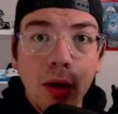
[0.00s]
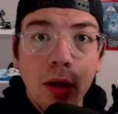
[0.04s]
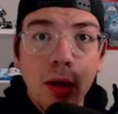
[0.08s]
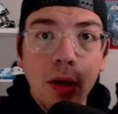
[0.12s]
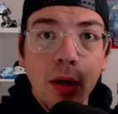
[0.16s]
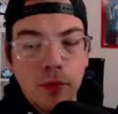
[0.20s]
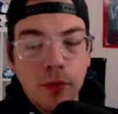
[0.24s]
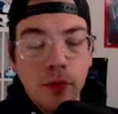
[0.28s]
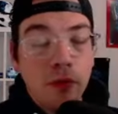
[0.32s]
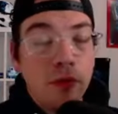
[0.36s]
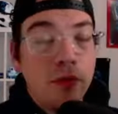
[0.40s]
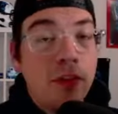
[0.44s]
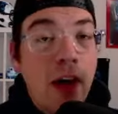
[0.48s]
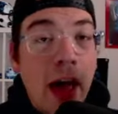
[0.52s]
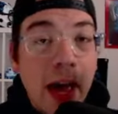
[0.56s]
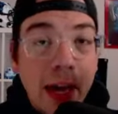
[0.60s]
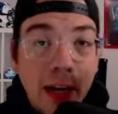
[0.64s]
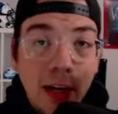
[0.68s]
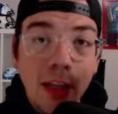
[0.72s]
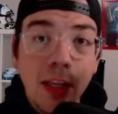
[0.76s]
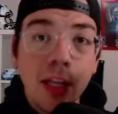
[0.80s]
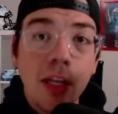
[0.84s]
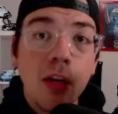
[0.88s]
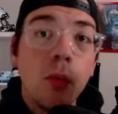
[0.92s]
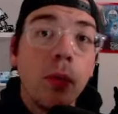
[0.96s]

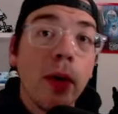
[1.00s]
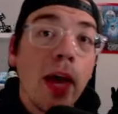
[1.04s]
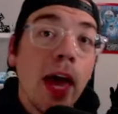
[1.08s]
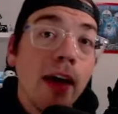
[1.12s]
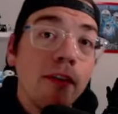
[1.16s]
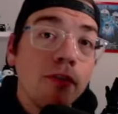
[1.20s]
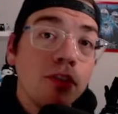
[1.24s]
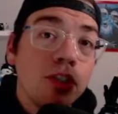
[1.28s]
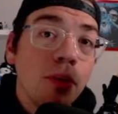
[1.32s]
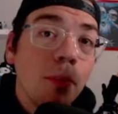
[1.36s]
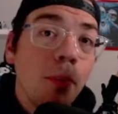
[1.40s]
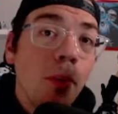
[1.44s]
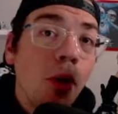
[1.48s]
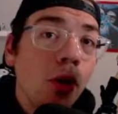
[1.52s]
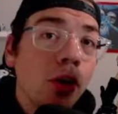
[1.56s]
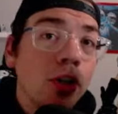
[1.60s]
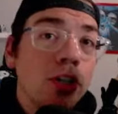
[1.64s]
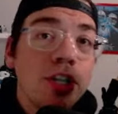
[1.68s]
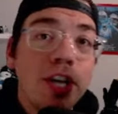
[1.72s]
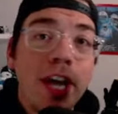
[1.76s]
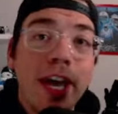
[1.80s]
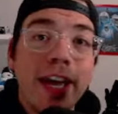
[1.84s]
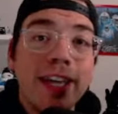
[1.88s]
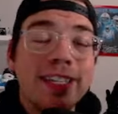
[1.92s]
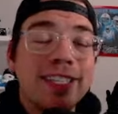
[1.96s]
Finally, we have Jamar
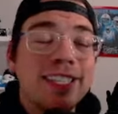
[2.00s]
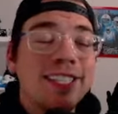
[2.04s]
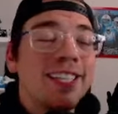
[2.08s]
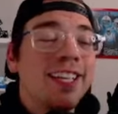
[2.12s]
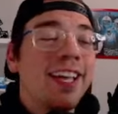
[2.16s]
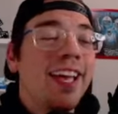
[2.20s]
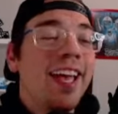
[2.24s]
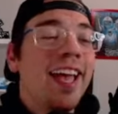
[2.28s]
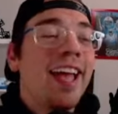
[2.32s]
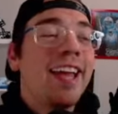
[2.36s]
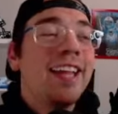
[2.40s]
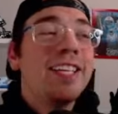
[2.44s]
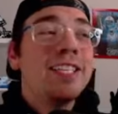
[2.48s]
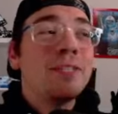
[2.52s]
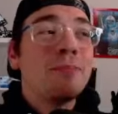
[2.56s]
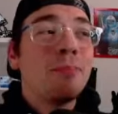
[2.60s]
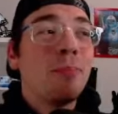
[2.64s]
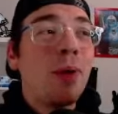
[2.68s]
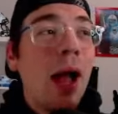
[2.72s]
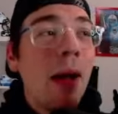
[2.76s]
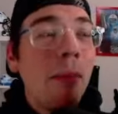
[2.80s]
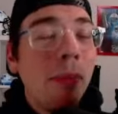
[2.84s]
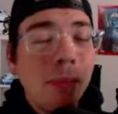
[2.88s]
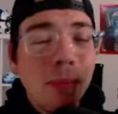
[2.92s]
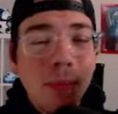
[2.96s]
Chase, and he's
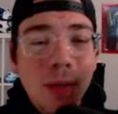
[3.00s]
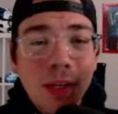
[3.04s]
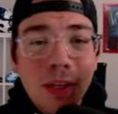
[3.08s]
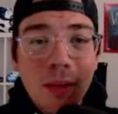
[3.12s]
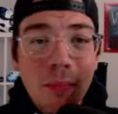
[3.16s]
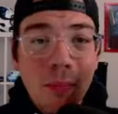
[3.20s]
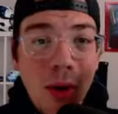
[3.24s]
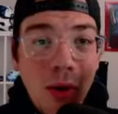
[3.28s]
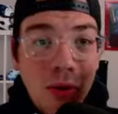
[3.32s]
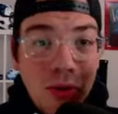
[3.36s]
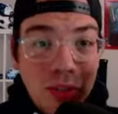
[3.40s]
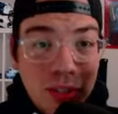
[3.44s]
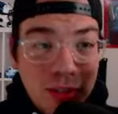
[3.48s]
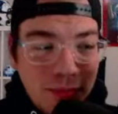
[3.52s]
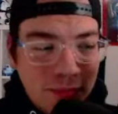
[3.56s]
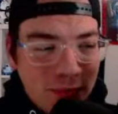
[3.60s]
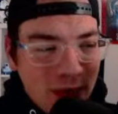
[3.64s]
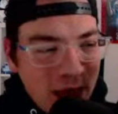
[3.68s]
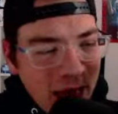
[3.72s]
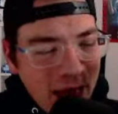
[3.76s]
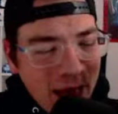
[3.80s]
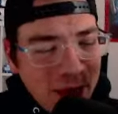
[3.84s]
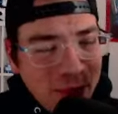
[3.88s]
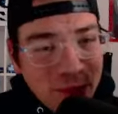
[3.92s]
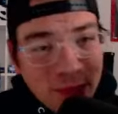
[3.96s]
probably the most,
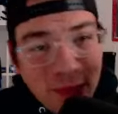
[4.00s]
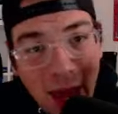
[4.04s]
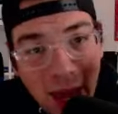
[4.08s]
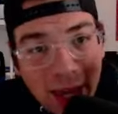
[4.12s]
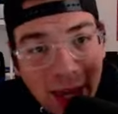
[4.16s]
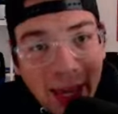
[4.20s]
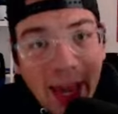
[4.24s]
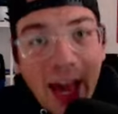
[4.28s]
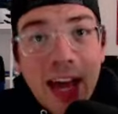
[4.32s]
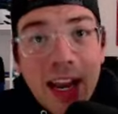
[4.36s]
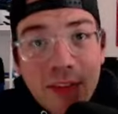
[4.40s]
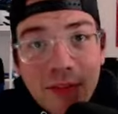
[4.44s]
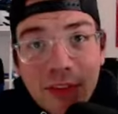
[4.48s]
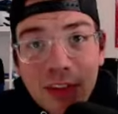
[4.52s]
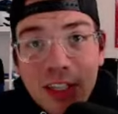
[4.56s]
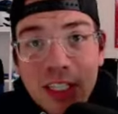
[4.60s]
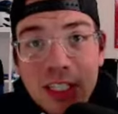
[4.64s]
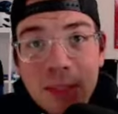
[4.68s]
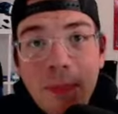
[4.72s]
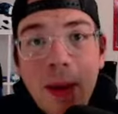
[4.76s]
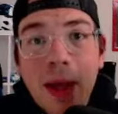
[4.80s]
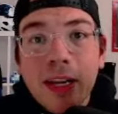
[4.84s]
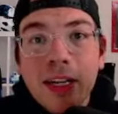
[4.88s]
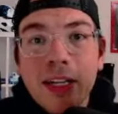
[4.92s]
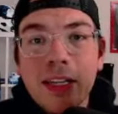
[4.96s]
I kind of
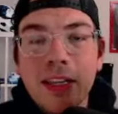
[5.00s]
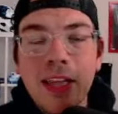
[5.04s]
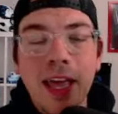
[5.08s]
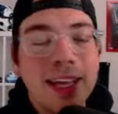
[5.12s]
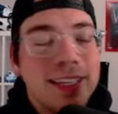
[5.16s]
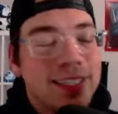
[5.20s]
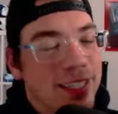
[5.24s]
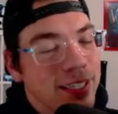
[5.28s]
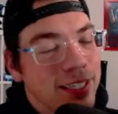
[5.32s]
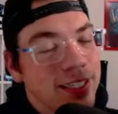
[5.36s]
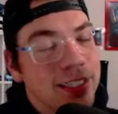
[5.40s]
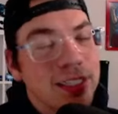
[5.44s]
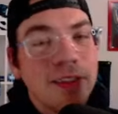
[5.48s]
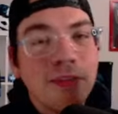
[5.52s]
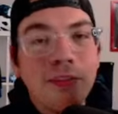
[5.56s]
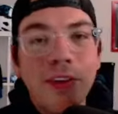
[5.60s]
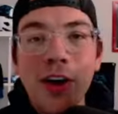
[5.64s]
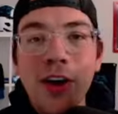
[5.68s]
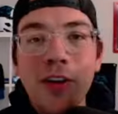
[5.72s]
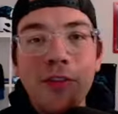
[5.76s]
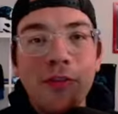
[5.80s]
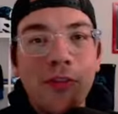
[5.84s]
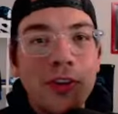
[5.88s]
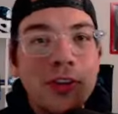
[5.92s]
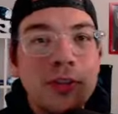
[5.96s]
expected that since the
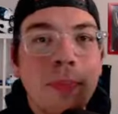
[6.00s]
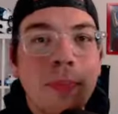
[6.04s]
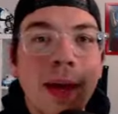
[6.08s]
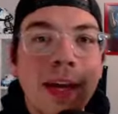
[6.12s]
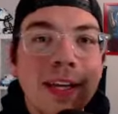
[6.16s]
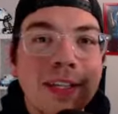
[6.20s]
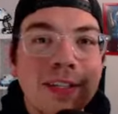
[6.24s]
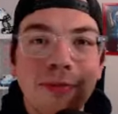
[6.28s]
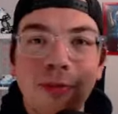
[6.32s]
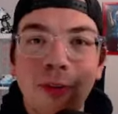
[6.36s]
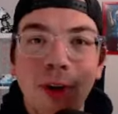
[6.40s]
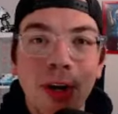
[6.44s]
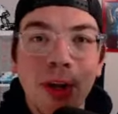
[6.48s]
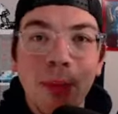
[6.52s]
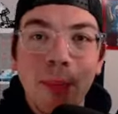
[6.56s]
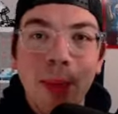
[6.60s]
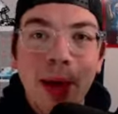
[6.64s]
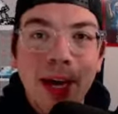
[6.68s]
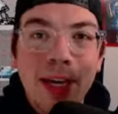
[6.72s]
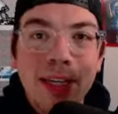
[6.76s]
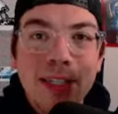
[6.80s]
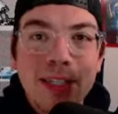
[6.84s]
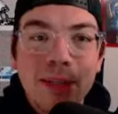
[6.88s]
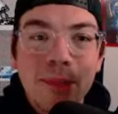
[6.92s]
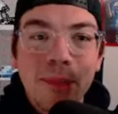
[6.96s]
very first page of running
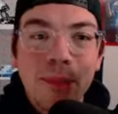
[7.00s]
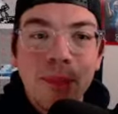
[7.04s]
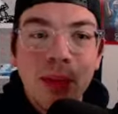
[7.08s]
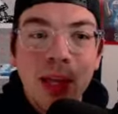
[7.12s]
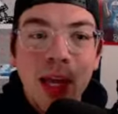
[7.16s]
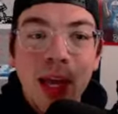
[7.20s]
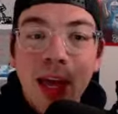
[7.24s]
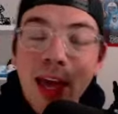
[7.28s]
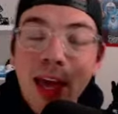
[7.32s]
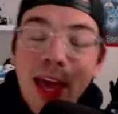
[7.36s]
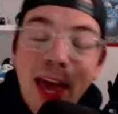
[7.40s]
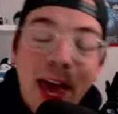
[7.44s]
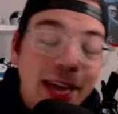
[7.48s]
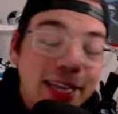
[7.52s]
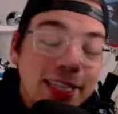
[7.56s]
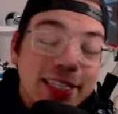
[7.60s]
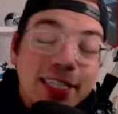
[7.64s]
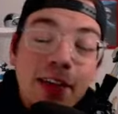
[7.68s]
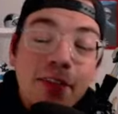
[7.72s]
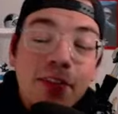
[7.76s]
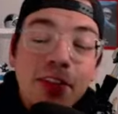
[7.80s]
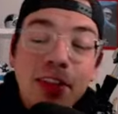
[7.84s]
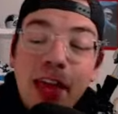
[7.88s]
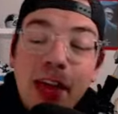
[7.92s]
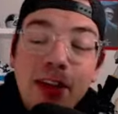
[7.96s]
backs. At
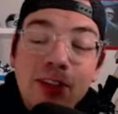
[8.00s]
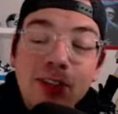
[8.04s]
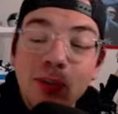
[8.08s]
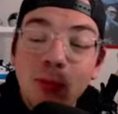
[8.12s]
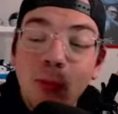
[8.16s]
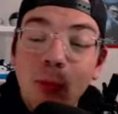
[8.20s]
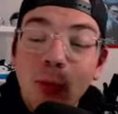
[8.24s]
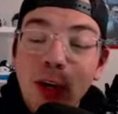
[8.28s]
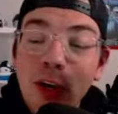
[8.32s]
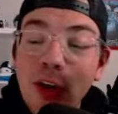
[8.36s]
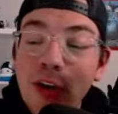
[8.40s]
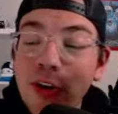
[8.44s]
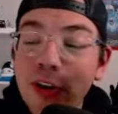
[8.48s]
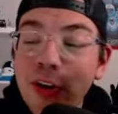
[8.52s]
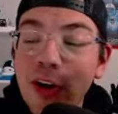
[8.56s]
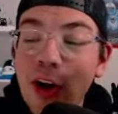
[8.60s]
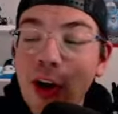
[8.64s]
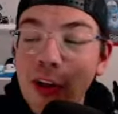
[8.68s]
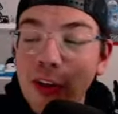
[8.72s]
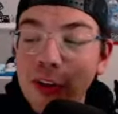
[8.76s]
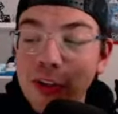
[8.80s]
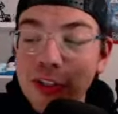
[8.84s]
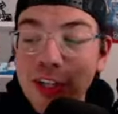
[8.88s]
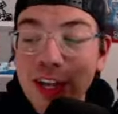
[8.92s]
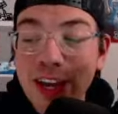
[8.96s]

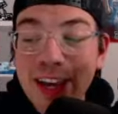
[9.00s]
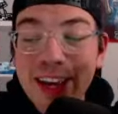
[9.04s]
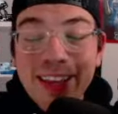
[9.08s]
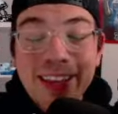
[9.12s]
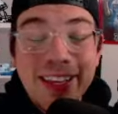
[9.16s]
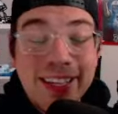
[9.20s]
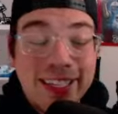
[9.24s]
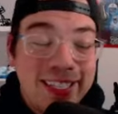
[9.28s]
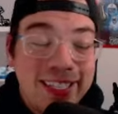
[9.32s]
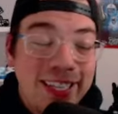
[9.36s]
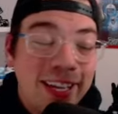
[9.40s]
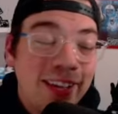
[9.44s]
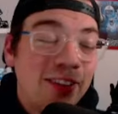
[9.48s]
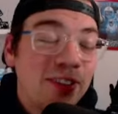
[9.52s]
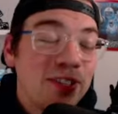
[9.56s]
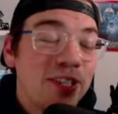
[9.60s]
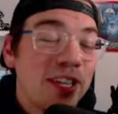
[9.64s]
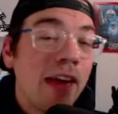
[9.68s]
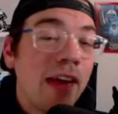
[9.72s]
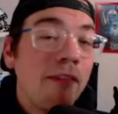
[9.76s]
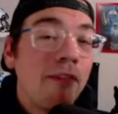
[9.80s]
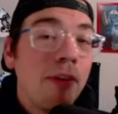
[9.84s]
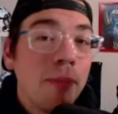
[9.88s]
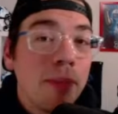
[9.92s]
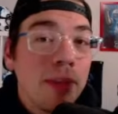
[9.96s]
$7,100, the Steelers
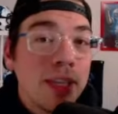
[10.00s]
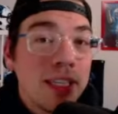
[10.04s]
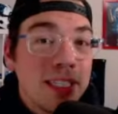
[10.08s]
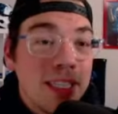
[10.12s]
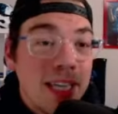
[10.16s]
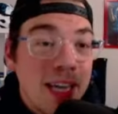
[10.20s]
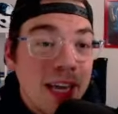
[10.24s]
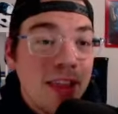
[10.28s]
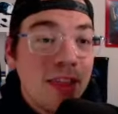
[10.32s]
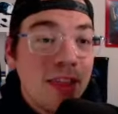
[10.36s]
gave up the 10th